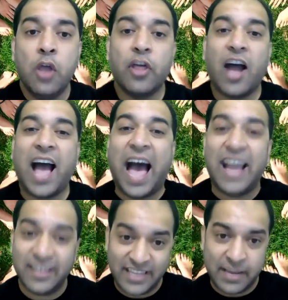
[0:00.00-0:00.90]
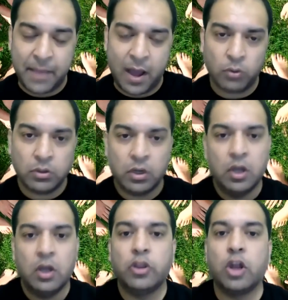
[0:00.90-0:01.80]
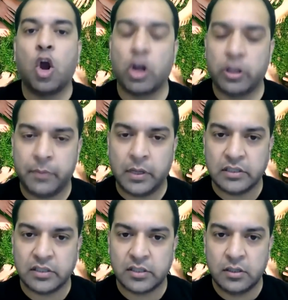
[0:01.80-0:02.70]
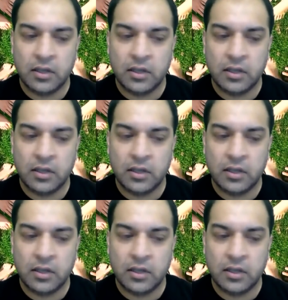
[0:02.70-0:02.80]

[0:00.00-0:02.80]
The higher the amount, the longer the months.